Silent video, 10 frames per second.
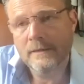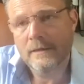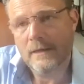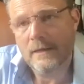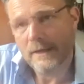
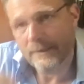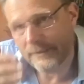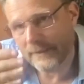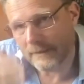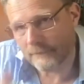I think
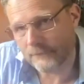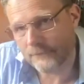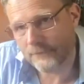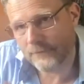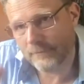from then
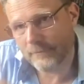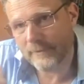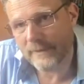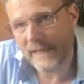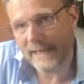it's
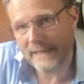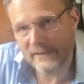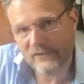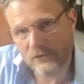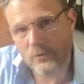normally about
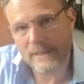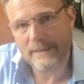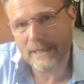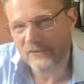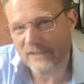six to
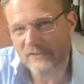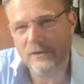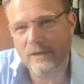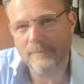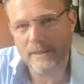nine
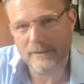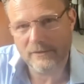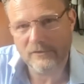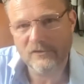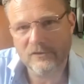months
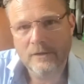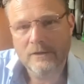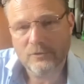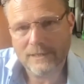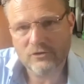to
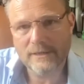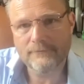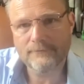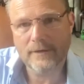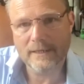actually
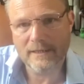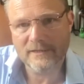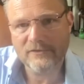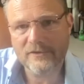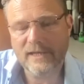finalize the
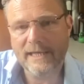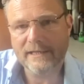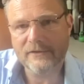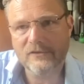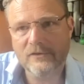
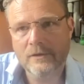text.